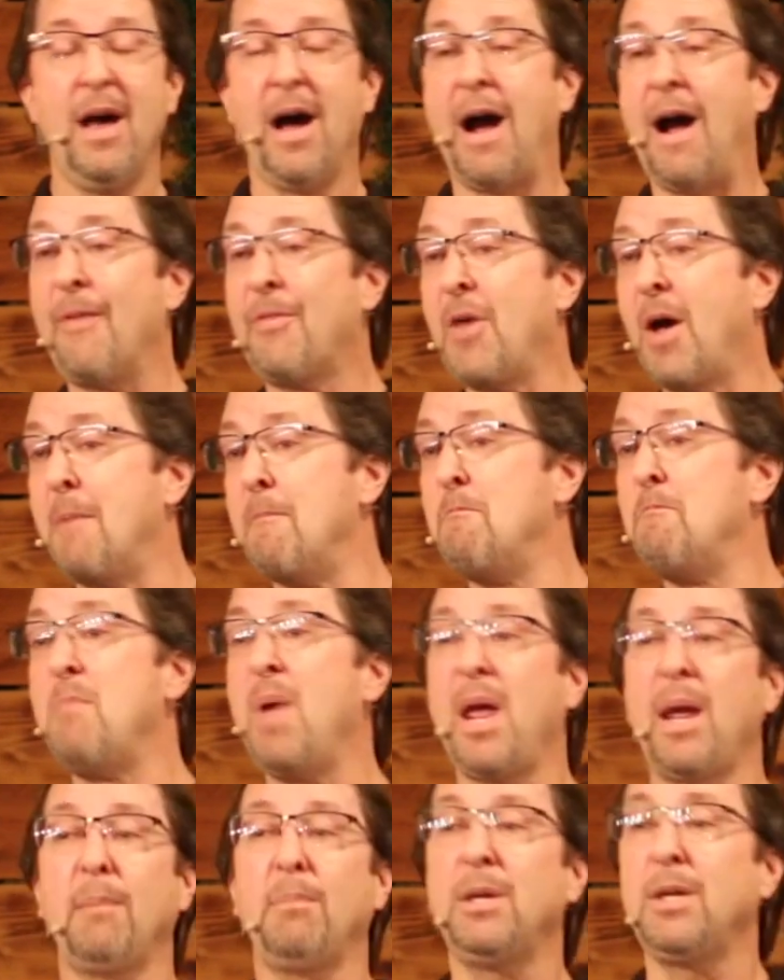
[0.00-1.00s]
I thought
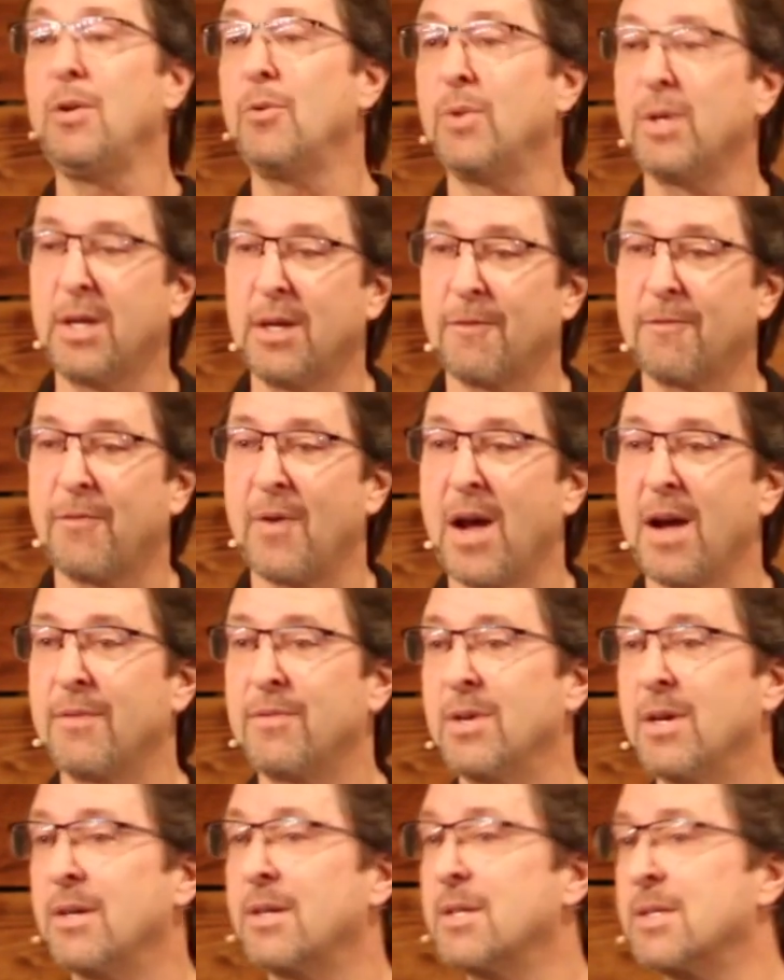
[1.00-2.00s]
maybe you would get five
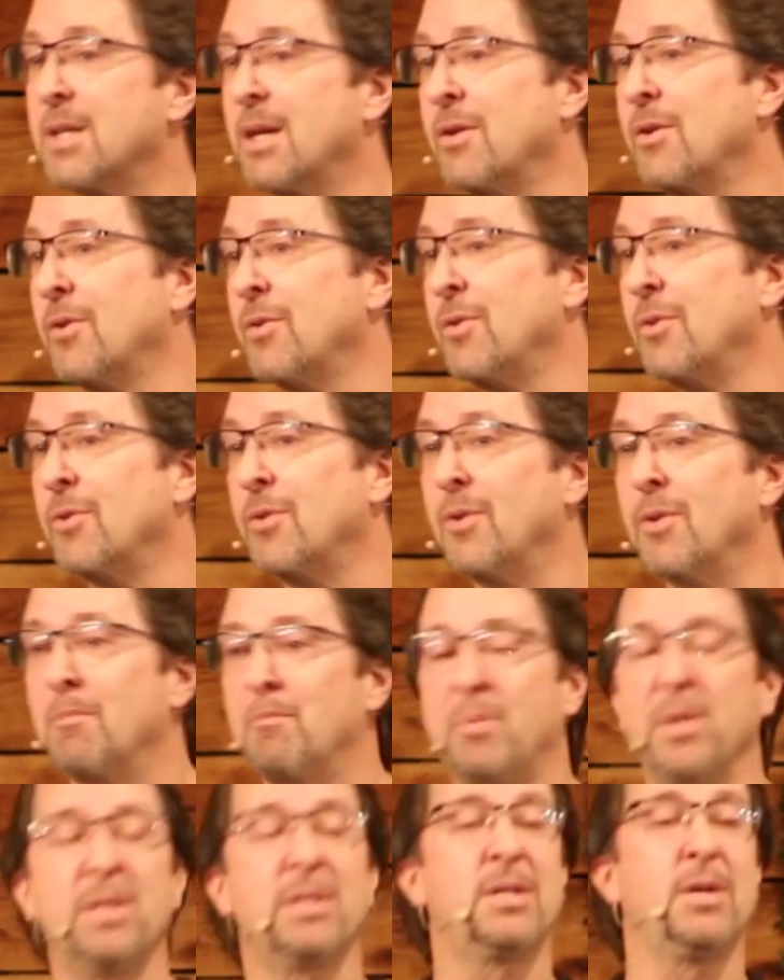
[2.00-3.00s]
done because I know you're a
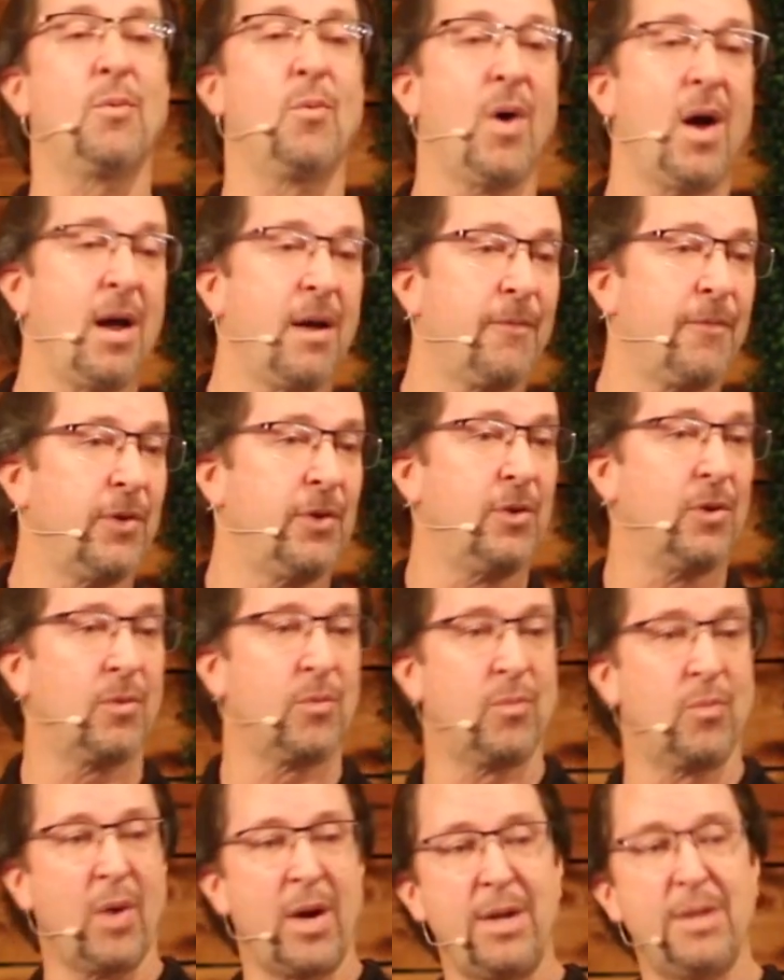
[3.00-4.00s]
busy wife and you're
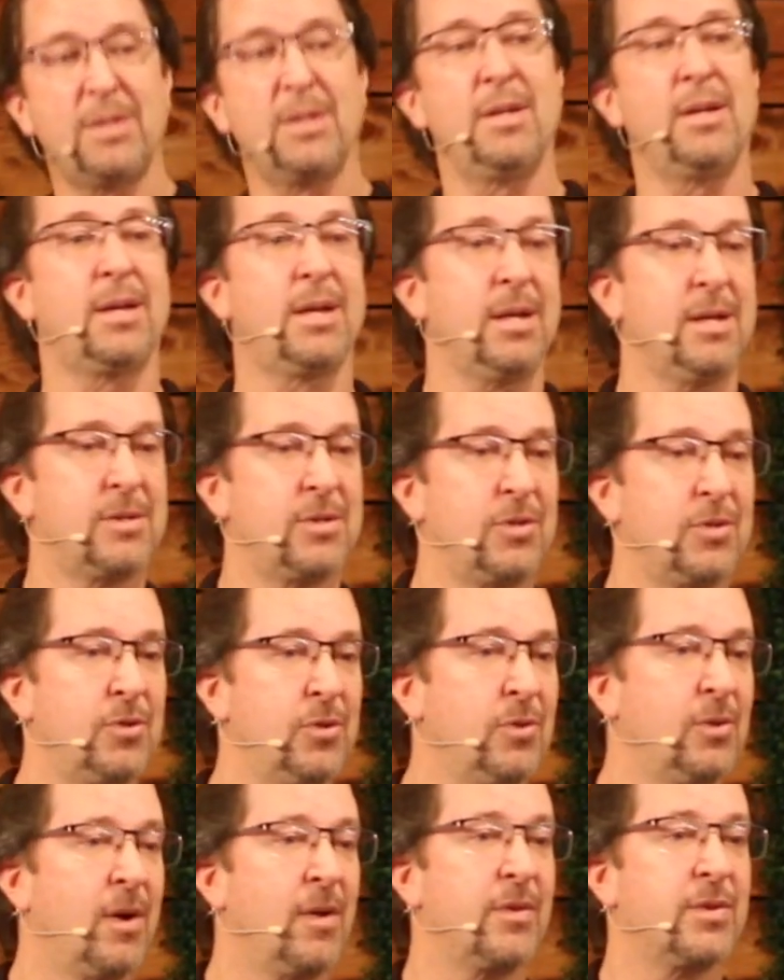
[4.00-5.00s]
raising kids and
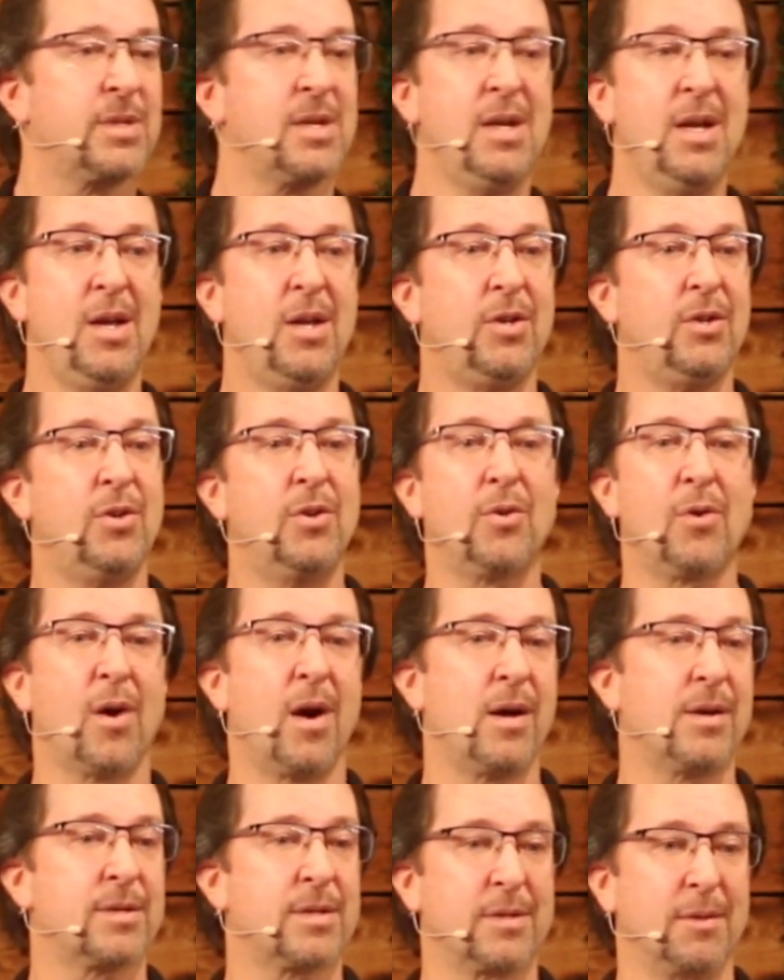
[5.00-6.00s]
you're doing all this. You're
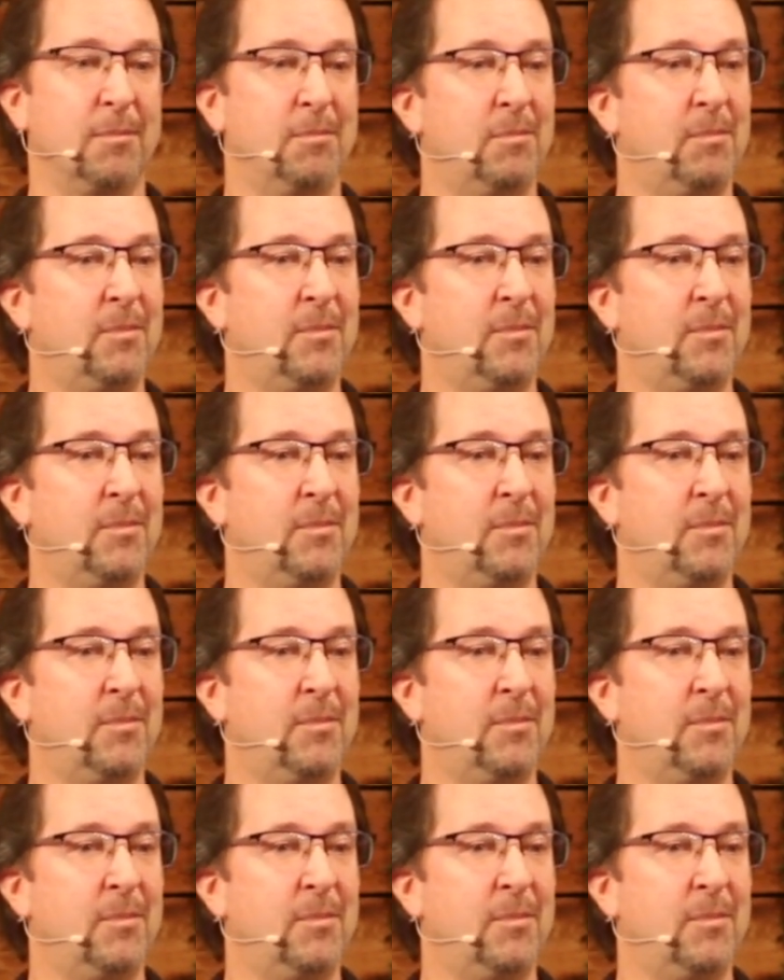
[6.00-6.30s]
awesome.